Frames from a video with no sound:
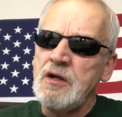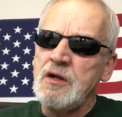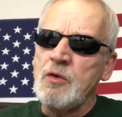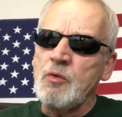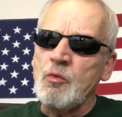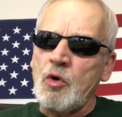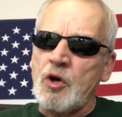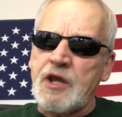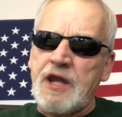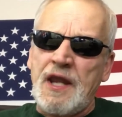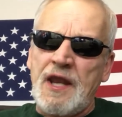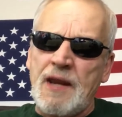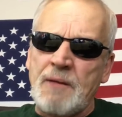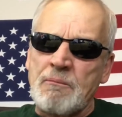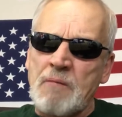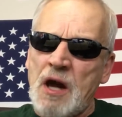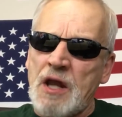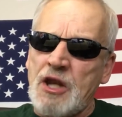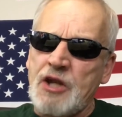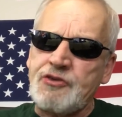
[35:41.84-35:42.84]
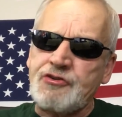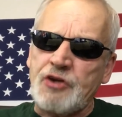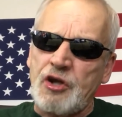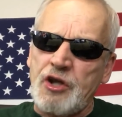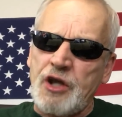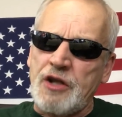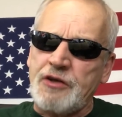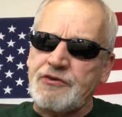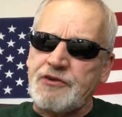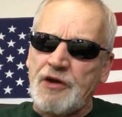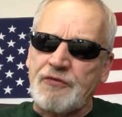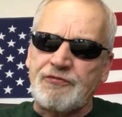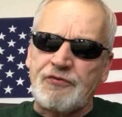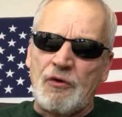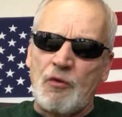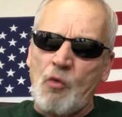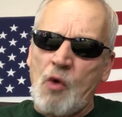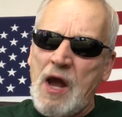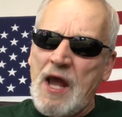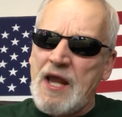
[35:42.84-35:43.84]
We're getting money to you in
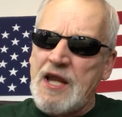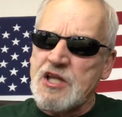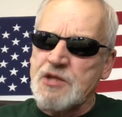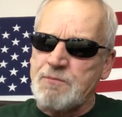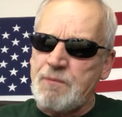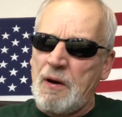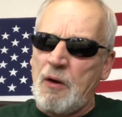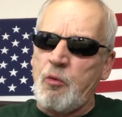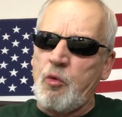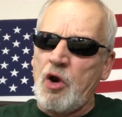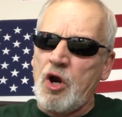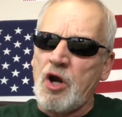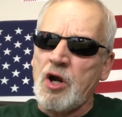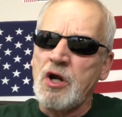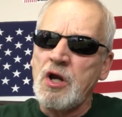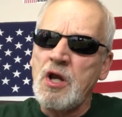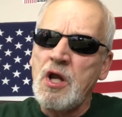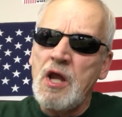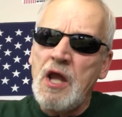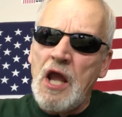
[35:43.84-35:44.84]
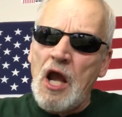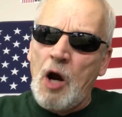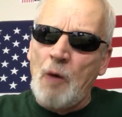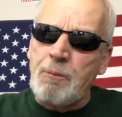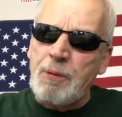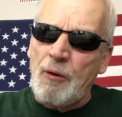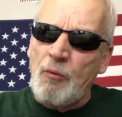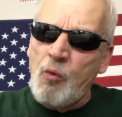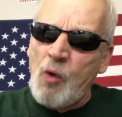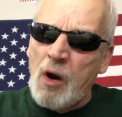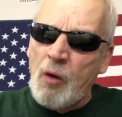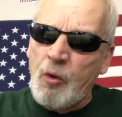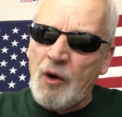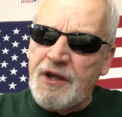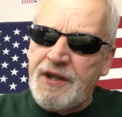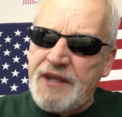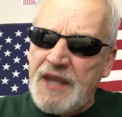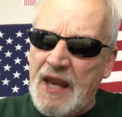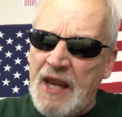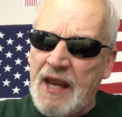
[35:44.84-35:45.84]
different ways, but we're helping where we
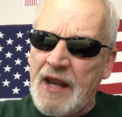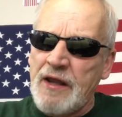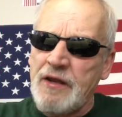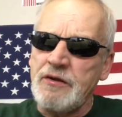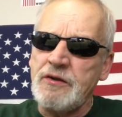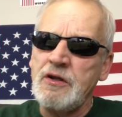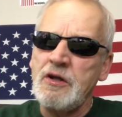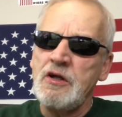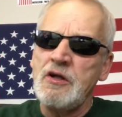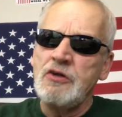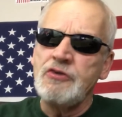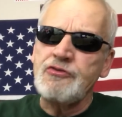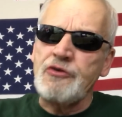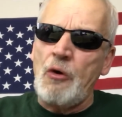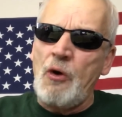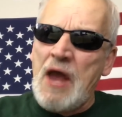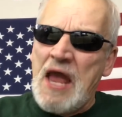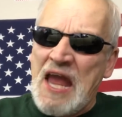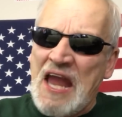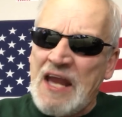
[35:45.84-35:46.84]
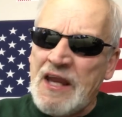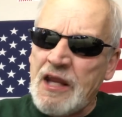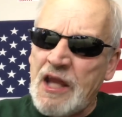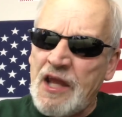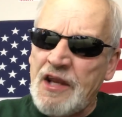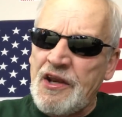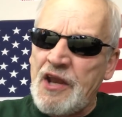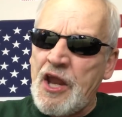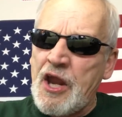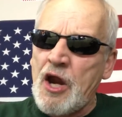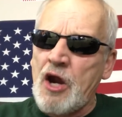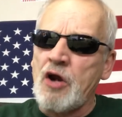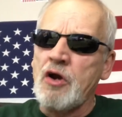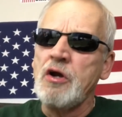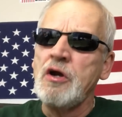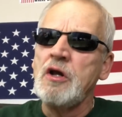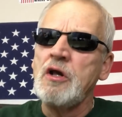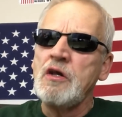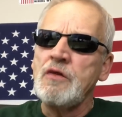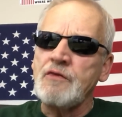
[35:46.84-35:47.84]
can. So hang in there.
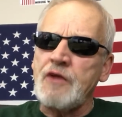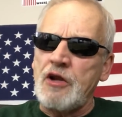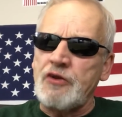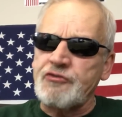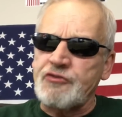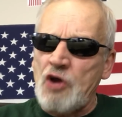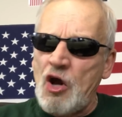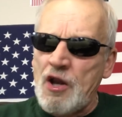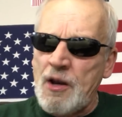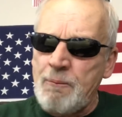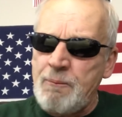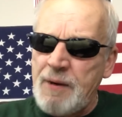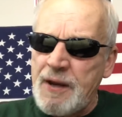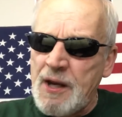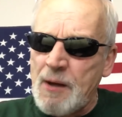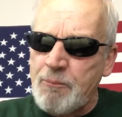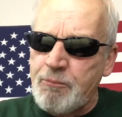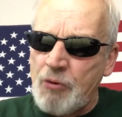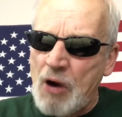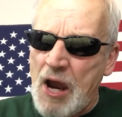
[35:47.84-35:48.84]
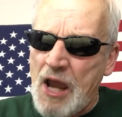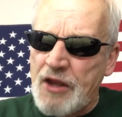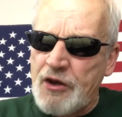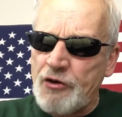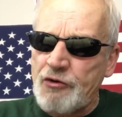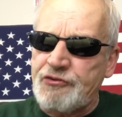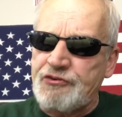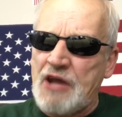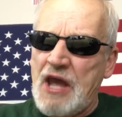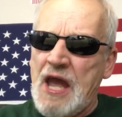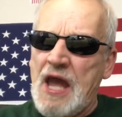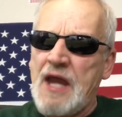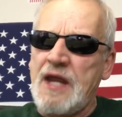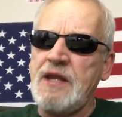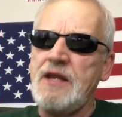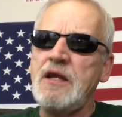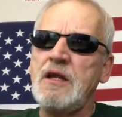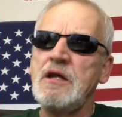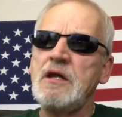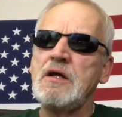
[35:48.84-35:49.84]
There's going to be a brighter
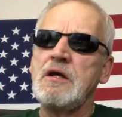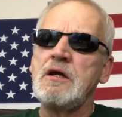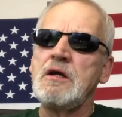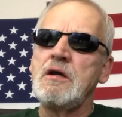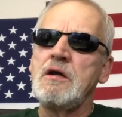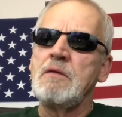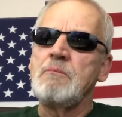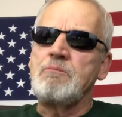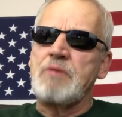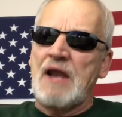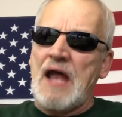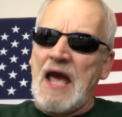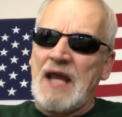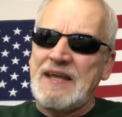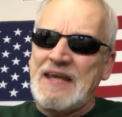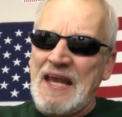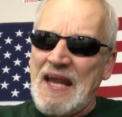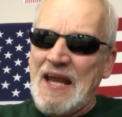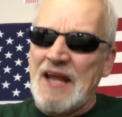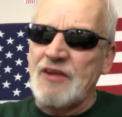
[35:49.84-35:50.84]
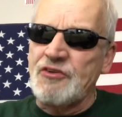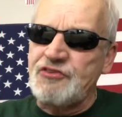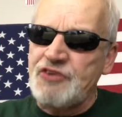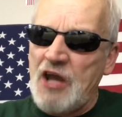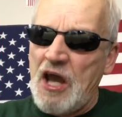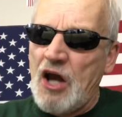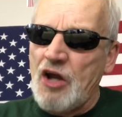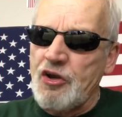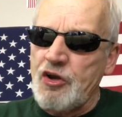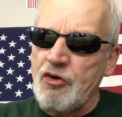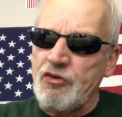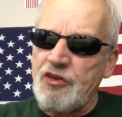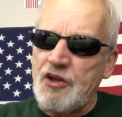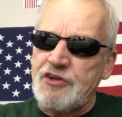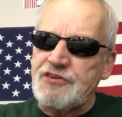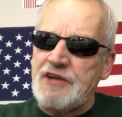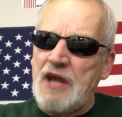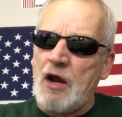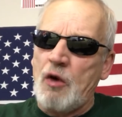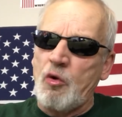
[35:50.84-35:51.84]
day. But I can tell you
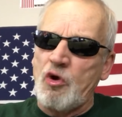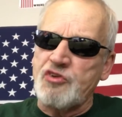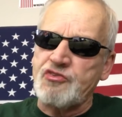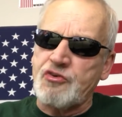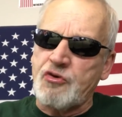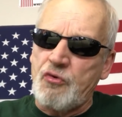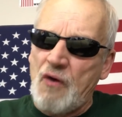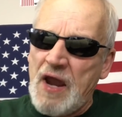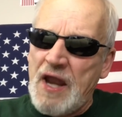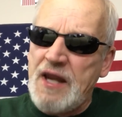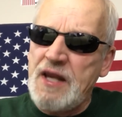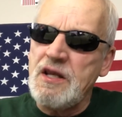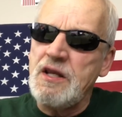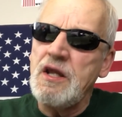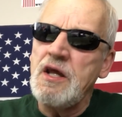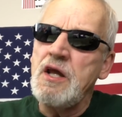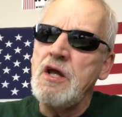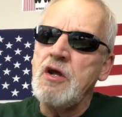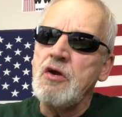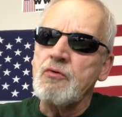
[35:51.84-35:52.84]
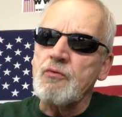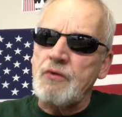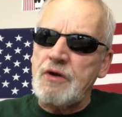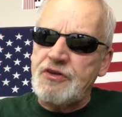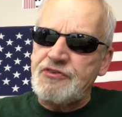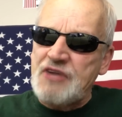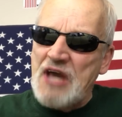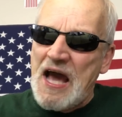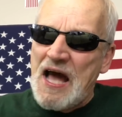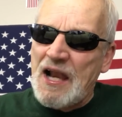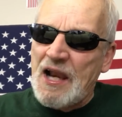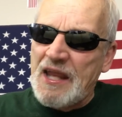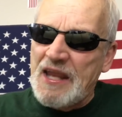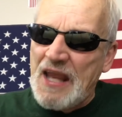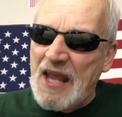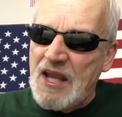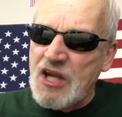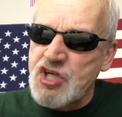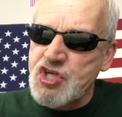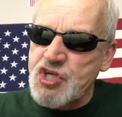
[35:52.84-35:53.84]
that there was great
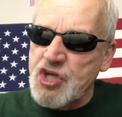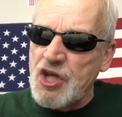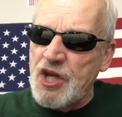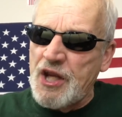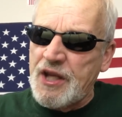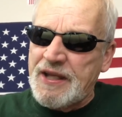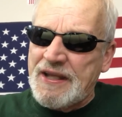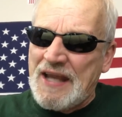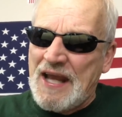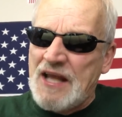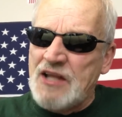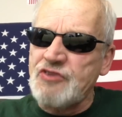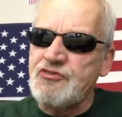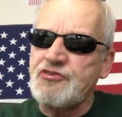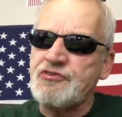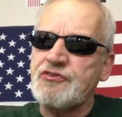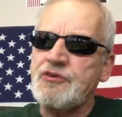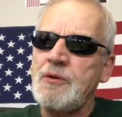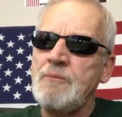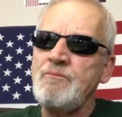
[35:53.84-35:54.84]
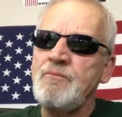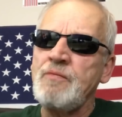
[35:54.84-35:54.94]
retaliation against